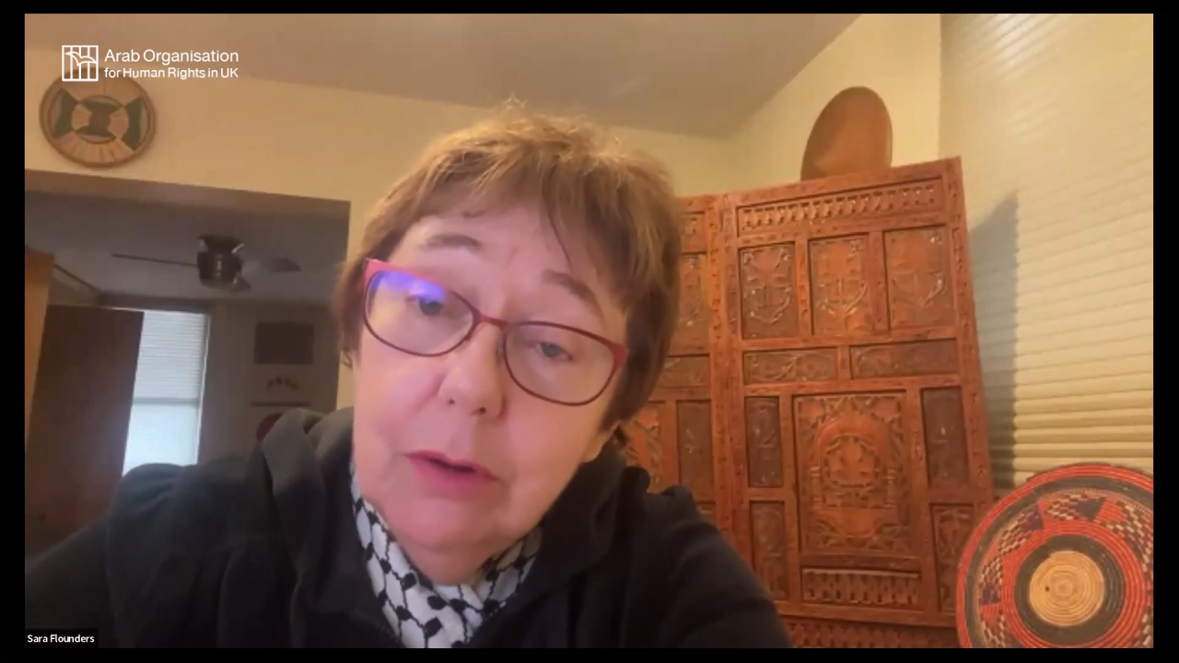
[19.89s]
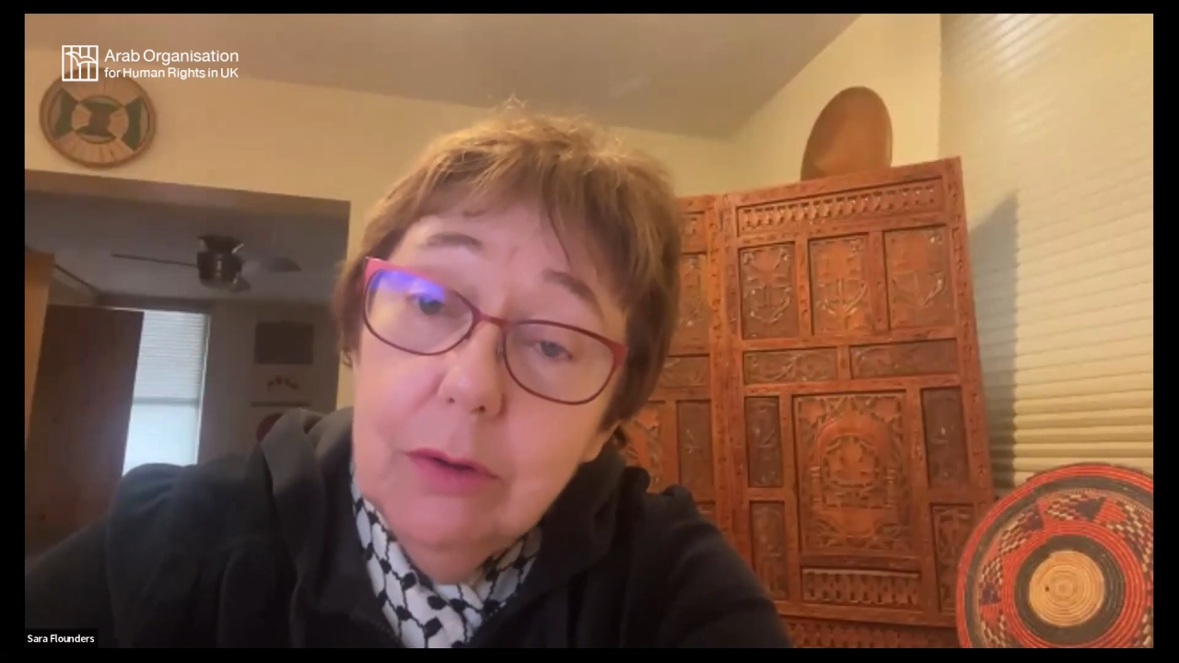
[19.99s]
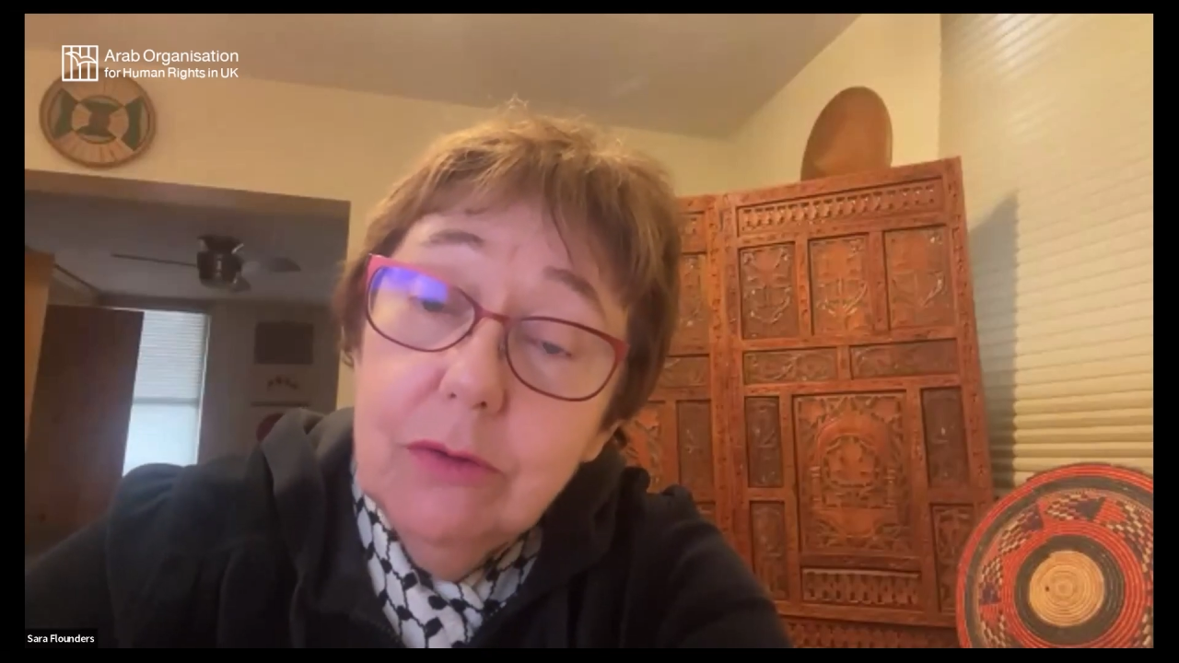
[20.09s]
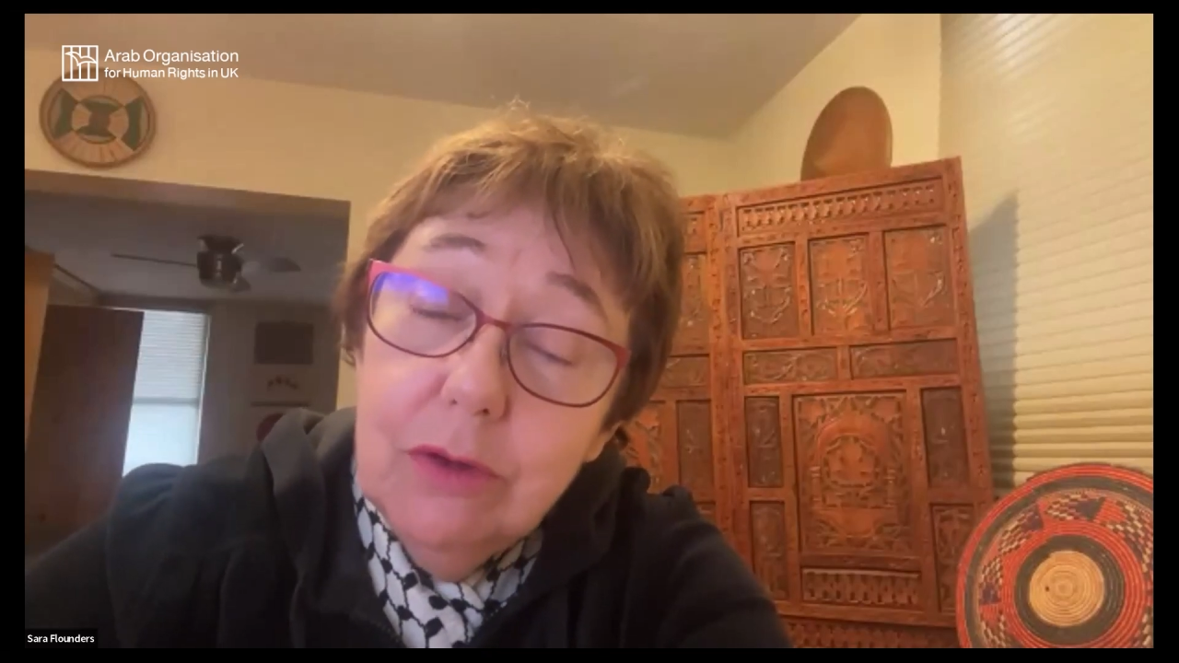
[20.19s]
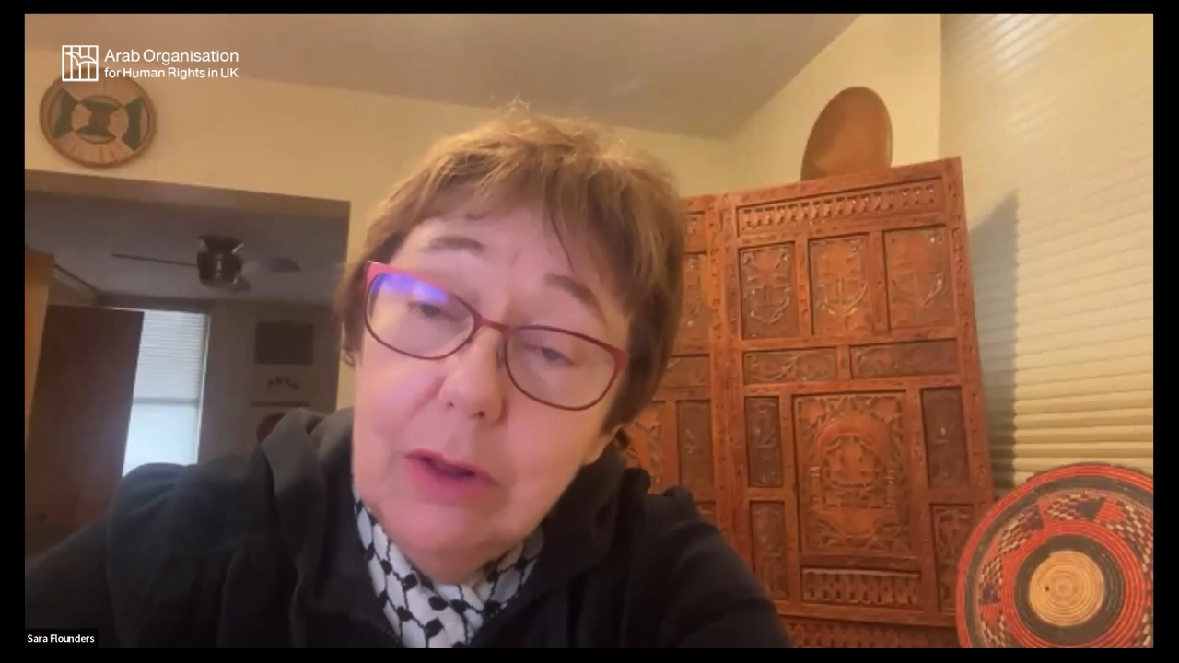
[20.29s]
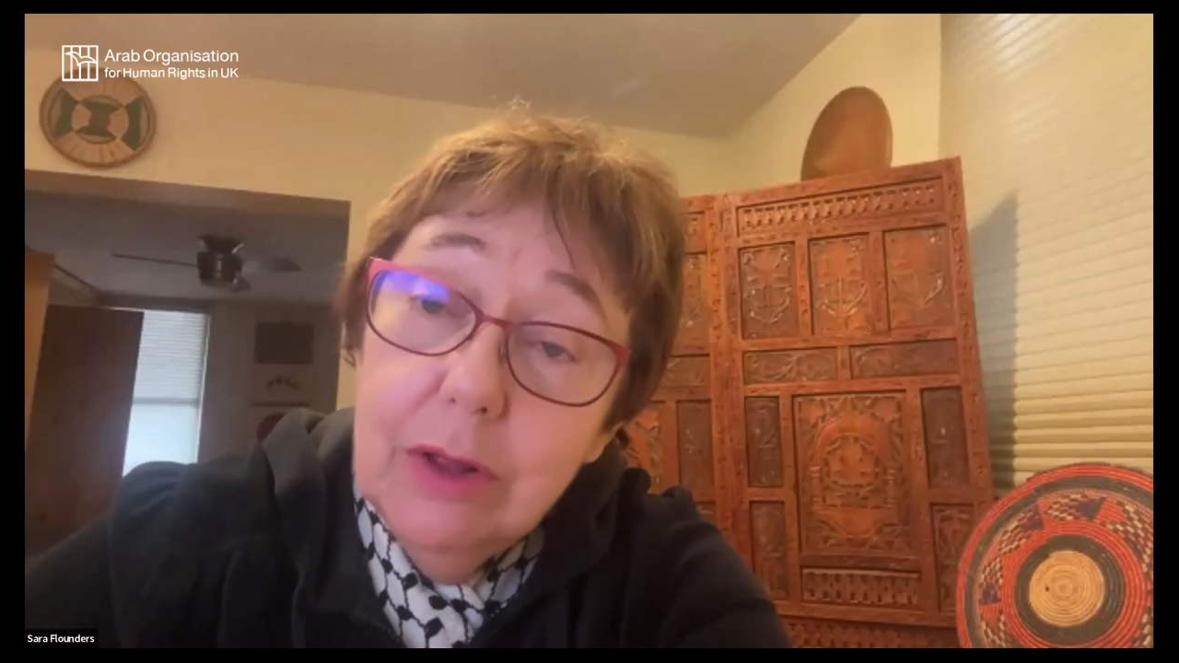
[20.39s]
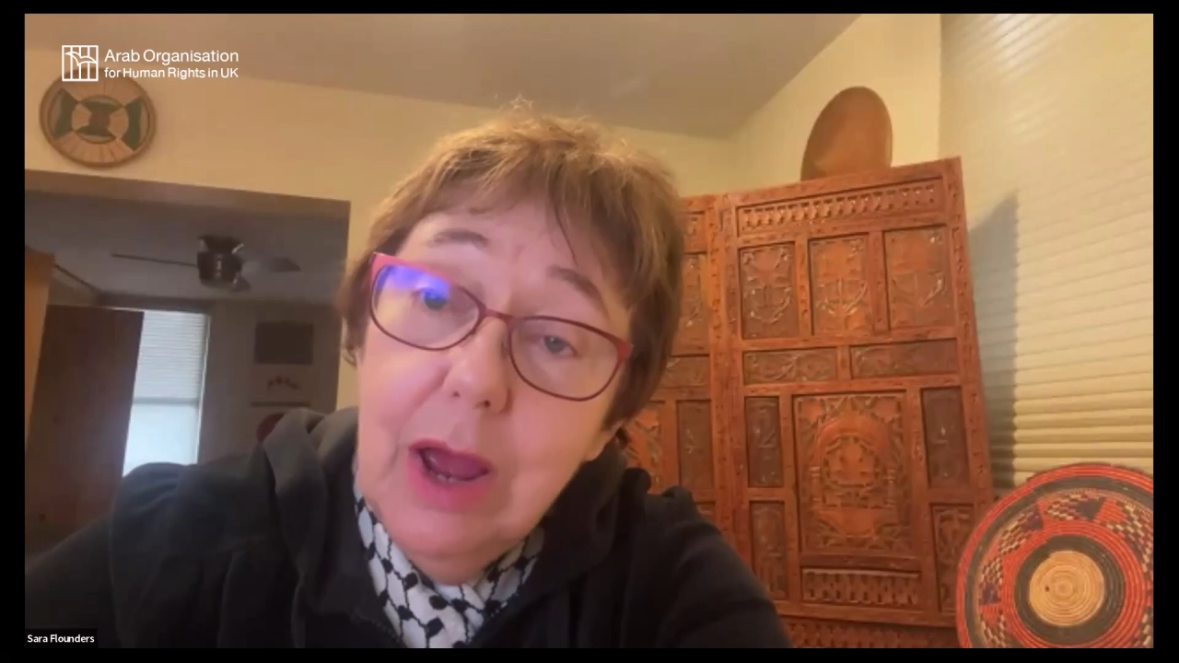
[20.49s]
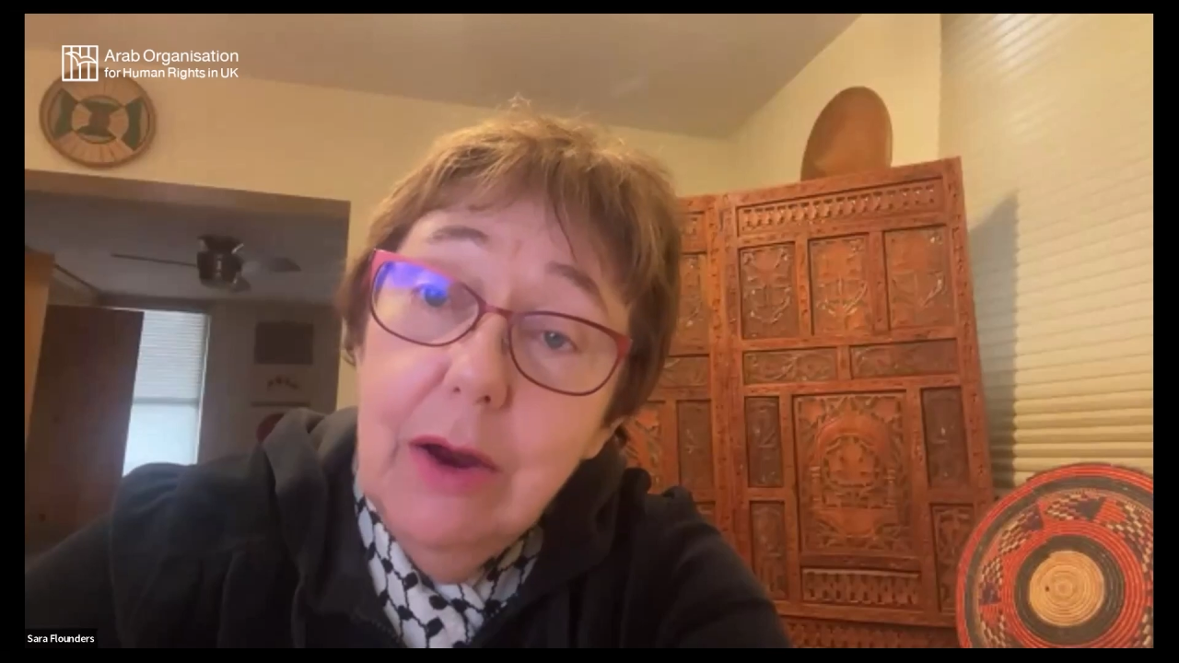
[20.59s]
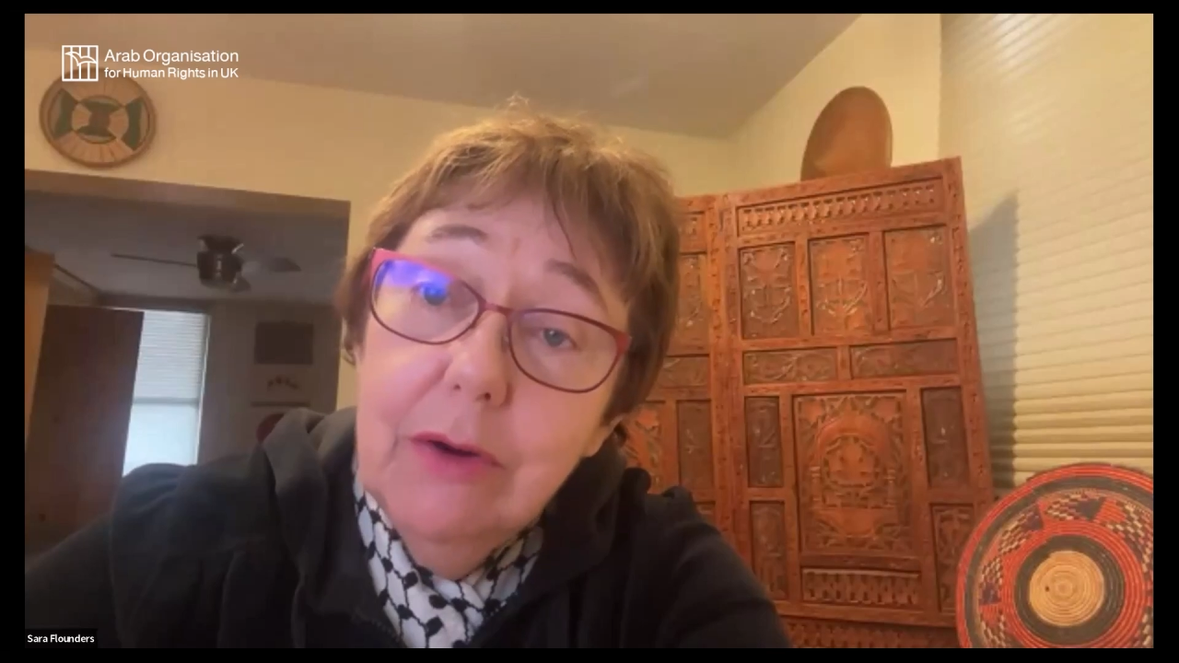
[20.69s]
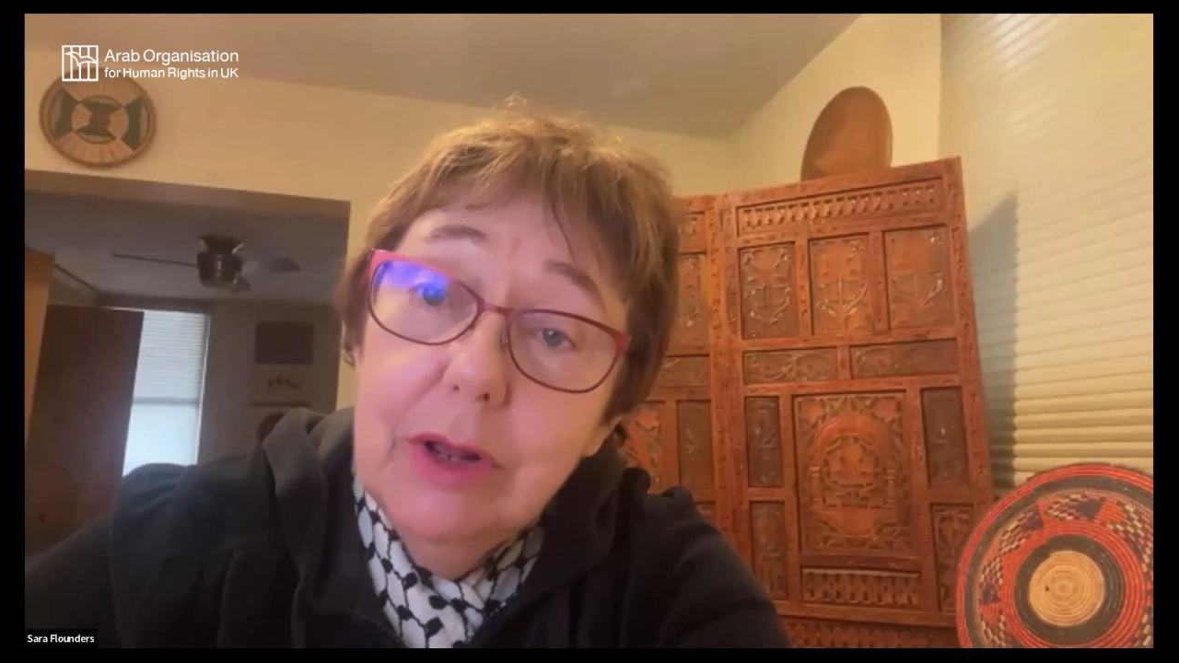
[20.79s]

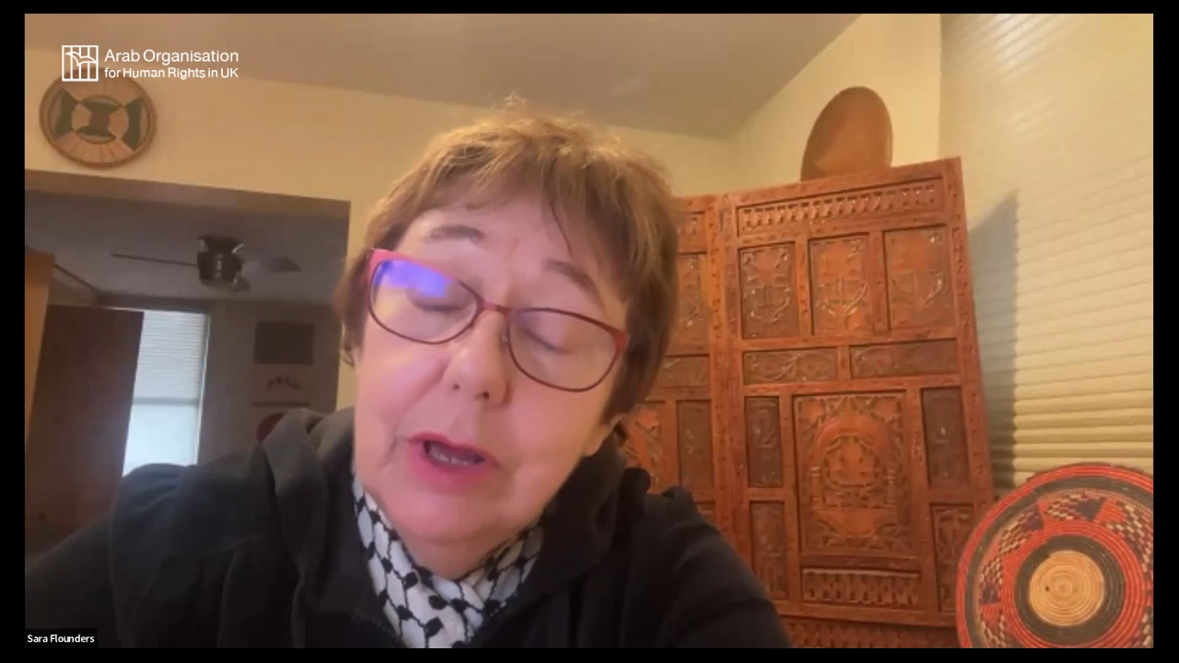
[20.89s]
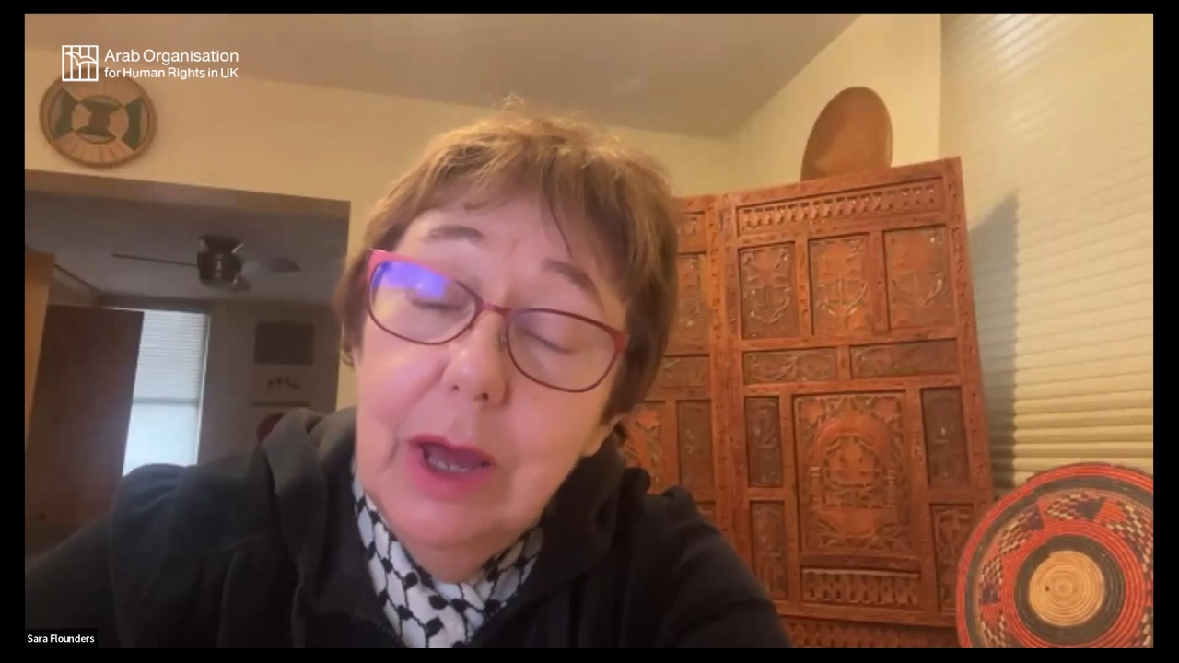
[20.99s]
Solidarity